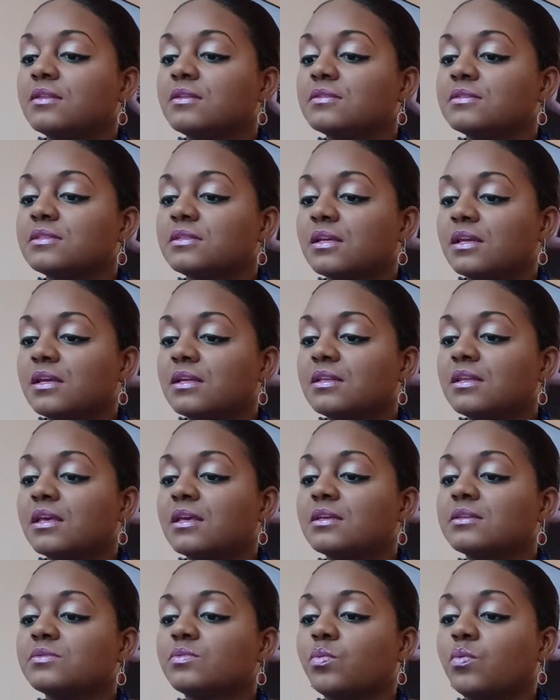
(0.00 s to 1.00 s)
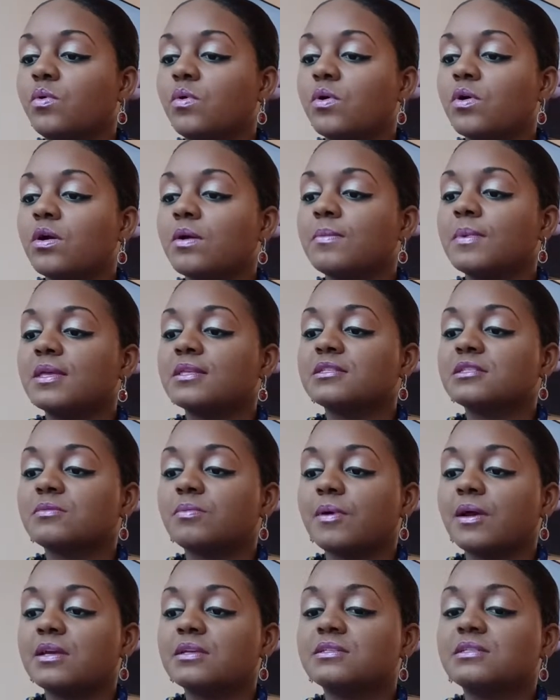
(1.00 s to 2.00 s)
scent is warm and
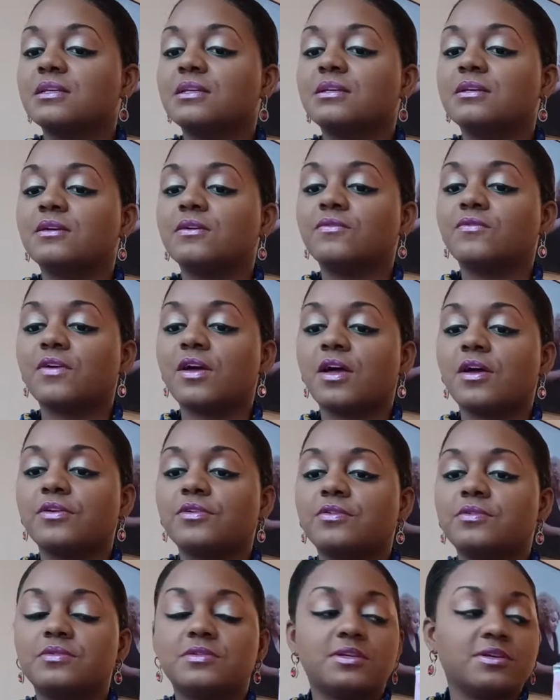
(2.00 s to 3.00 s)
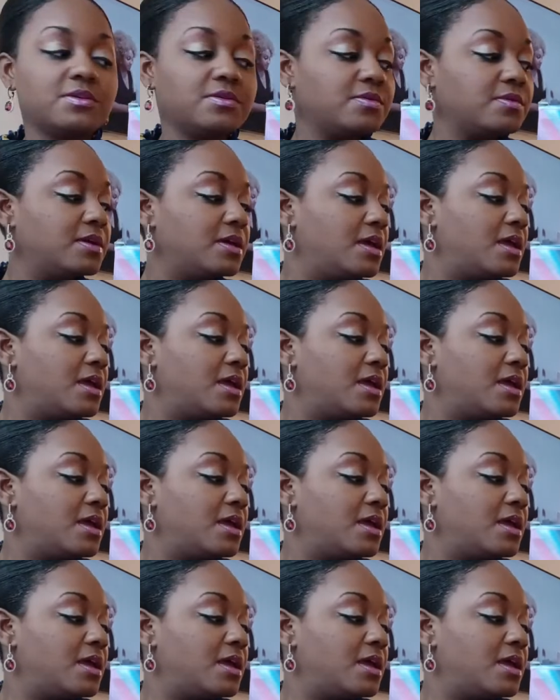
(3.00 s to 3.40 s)
spicy, good value too.